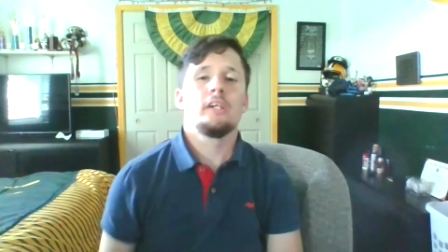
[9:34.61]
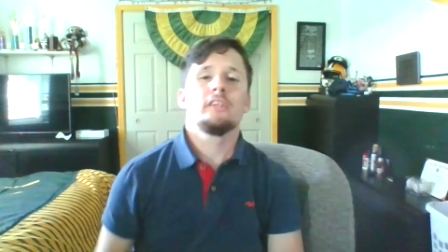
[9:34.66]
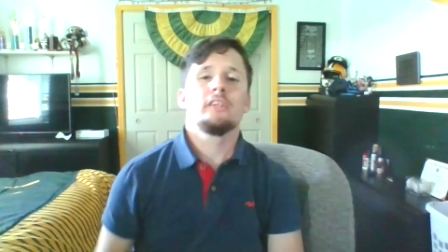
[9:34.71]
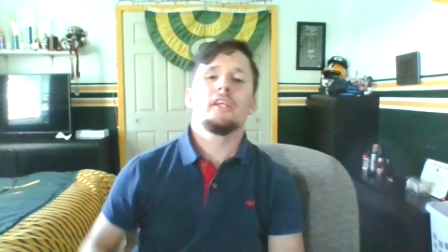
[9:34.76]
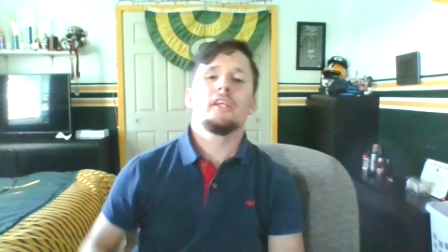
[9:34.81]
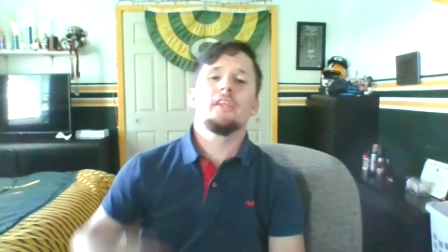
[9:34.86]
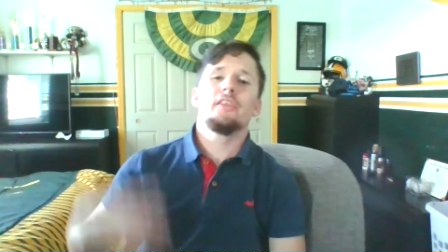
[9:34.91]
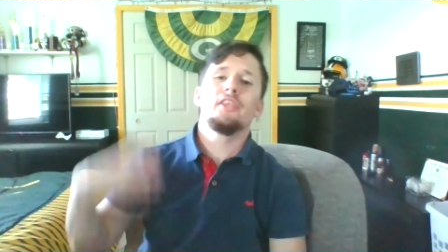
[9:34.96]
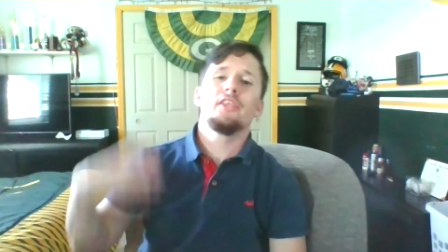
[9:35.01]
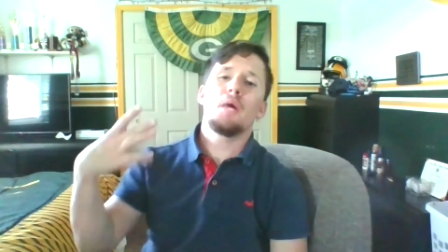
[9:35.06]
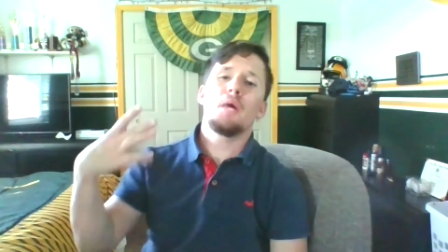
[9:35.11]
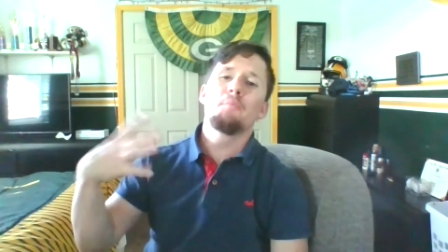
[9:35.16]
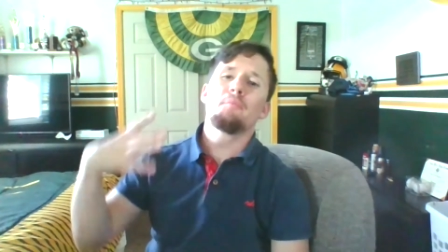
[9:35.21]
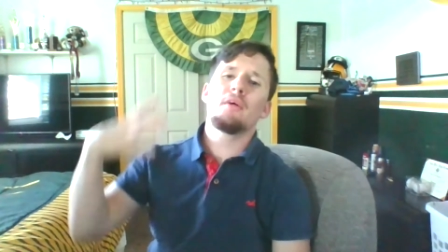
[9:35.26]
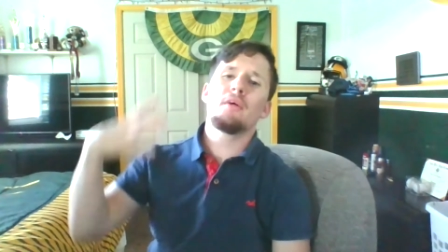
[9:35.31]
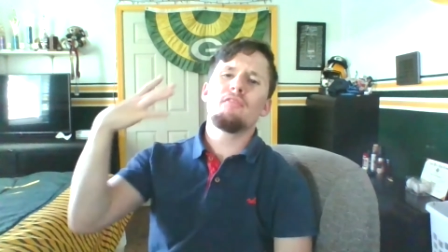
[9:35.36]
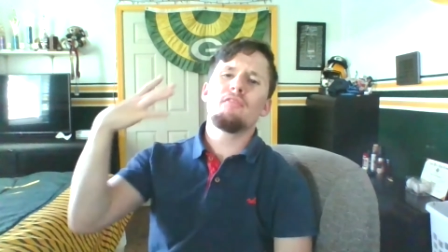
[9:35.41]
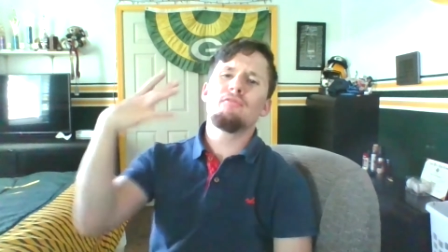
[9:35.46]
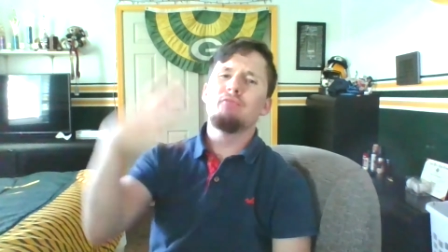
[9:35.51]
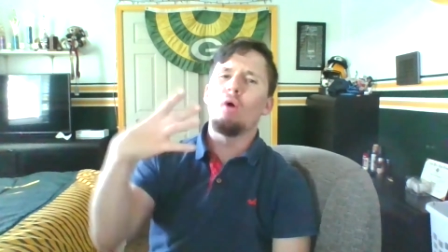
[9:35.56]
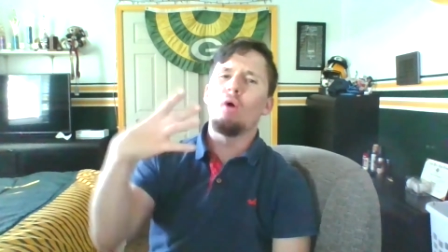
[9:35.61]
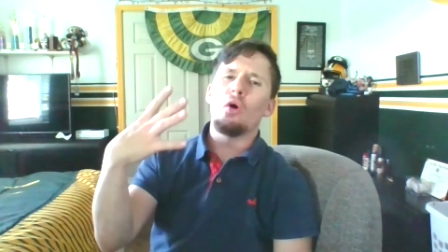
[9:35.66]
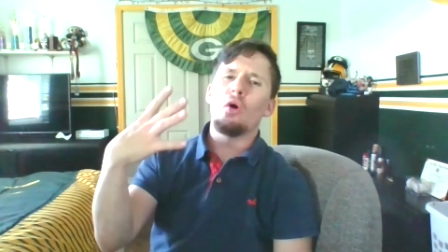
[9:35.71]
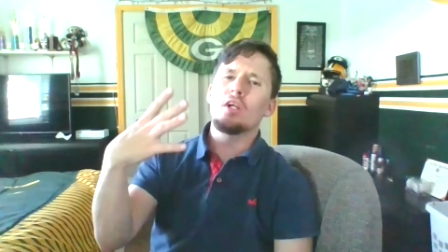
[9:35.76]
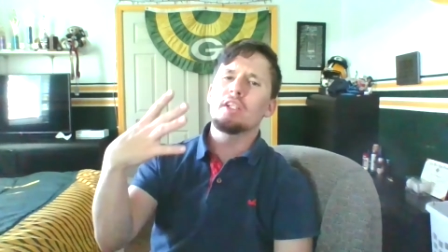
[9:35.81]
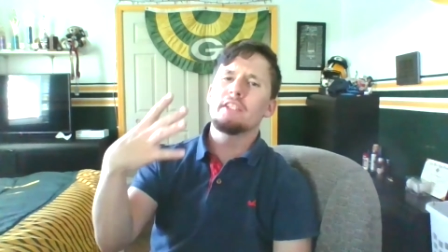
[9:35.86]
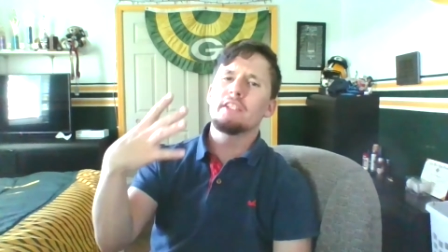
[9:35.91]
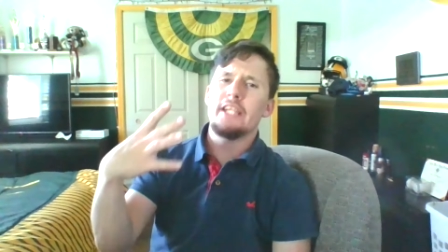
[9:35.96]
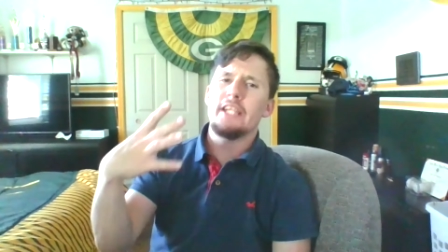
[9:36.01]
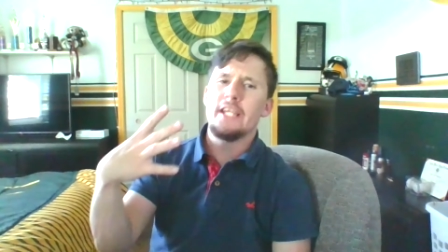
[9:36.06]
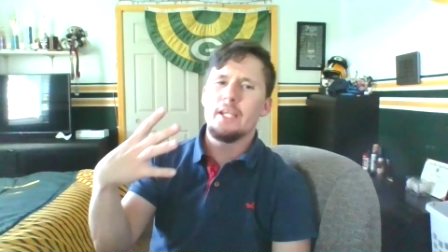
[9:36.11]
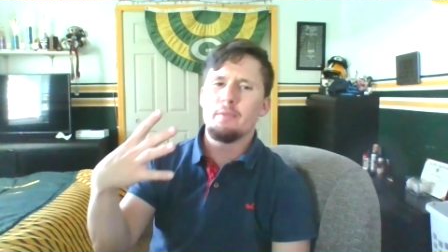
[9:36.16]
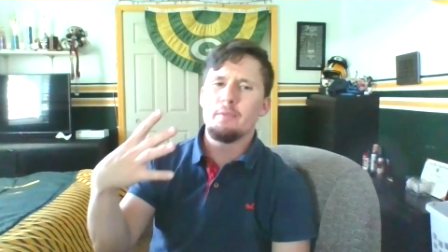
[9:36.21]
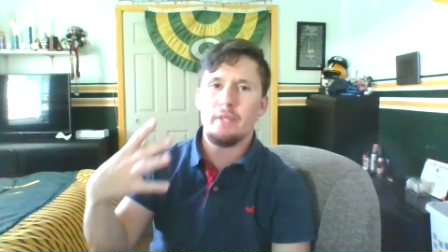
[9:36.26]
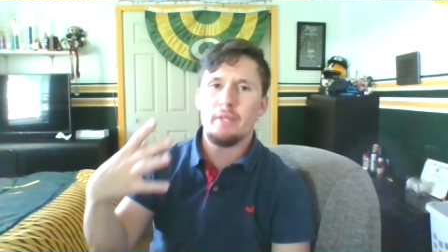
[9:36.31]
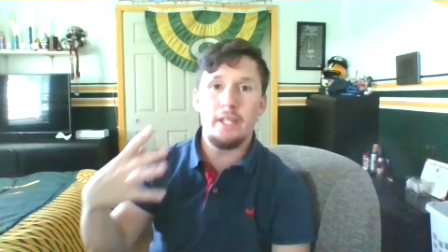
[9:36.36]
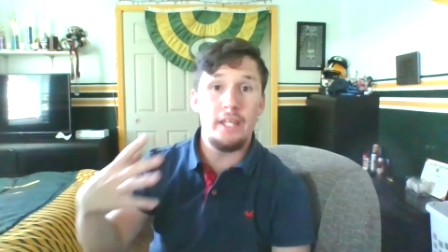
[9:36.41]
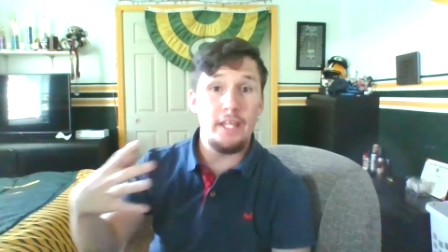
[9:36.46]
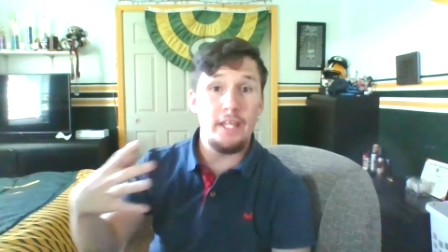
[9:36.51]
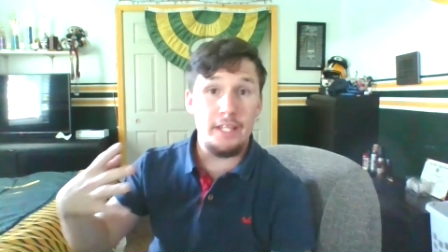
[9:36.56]
The number 4 team
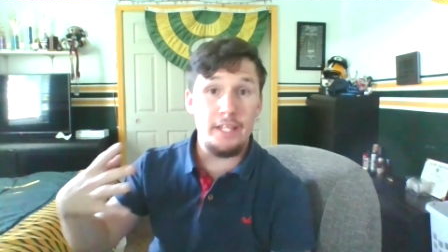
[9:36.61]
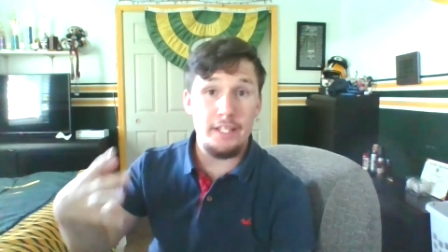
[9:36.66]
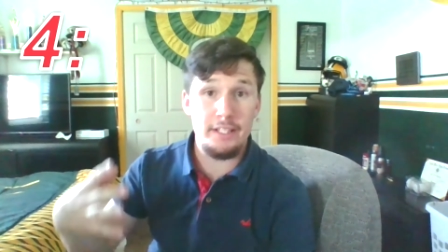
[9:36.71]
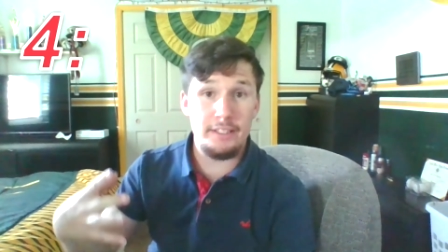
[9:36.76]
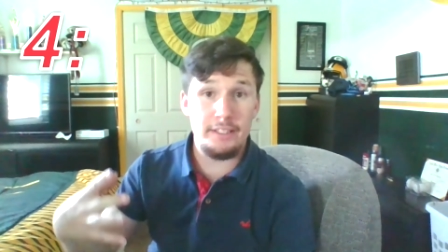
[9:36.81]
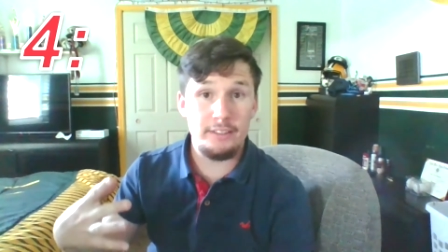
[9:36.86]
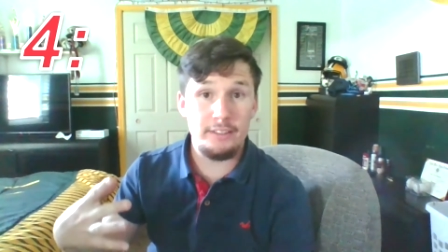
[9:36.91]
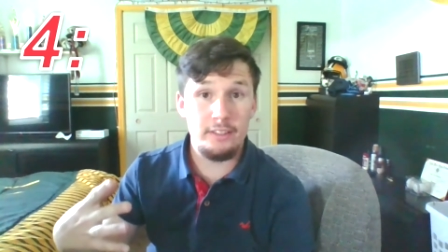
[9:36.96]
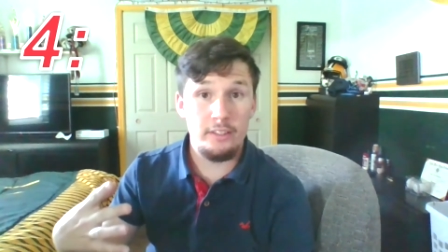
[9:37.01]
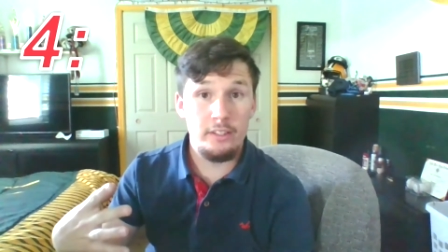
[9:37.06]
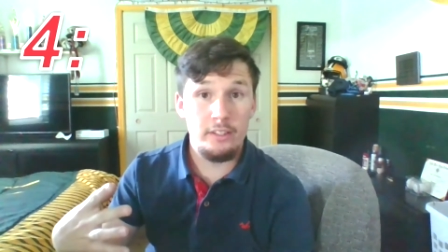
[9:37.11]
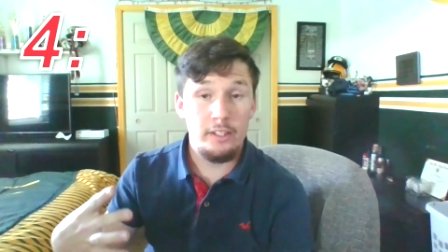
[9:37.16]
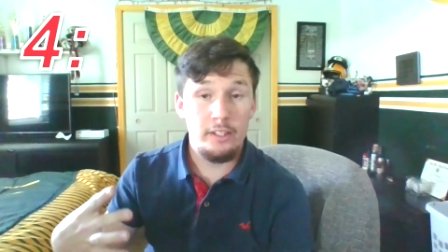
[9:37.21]
is,